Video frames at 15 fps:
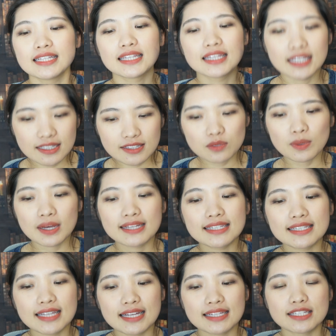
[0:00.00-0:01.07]
This one
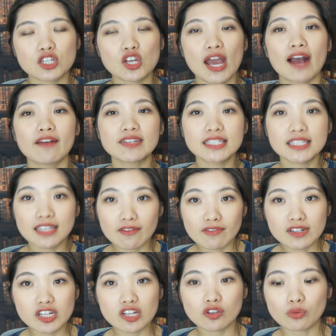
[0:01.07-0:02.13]
says to have
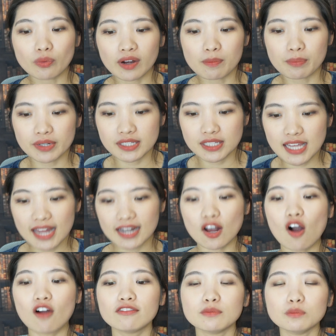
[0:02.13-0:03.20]
73%
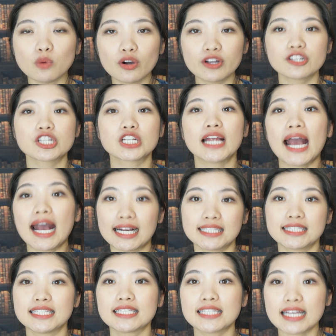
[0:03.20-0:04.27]
of moisture
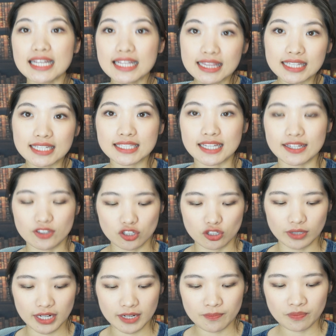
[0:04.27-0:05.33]
essence in the
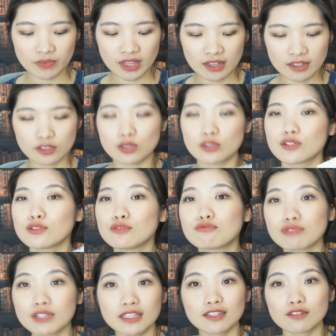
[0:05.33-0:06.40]
sunscreen. So it's
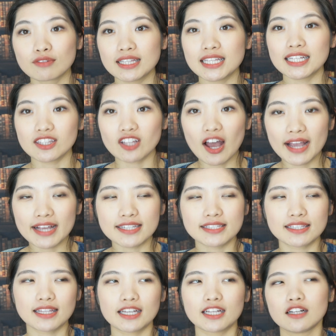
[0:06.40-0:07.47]
really
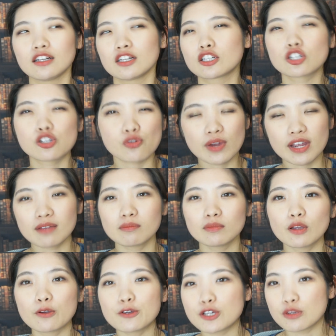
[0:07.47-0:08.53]
nice, like a cream
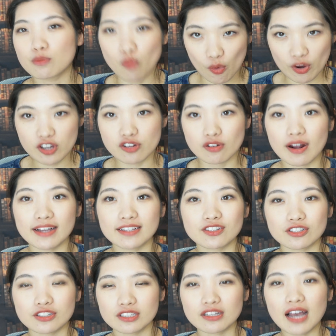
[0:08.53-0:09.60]
lotion
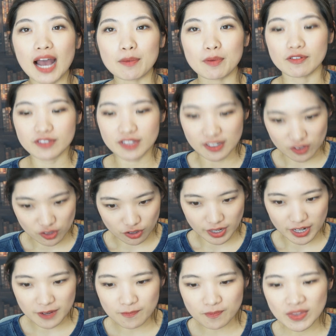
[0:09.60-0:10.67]
moisturizer type of
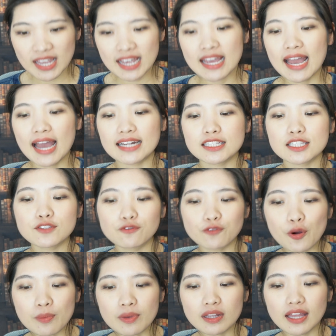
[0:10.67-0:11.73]
sunscreen. And it's
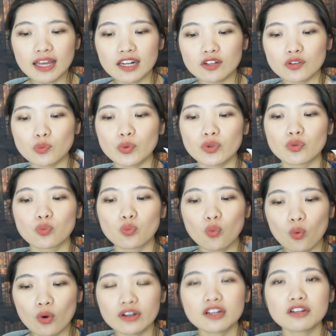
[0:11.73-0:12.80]
formulated with
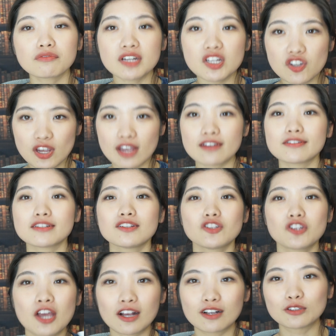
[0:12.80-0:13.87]
water retention
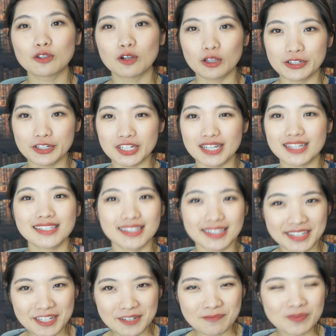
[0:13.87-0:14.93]
technology.
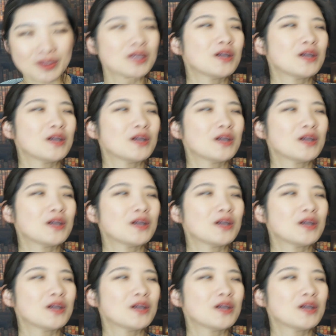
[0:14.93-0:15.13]
See?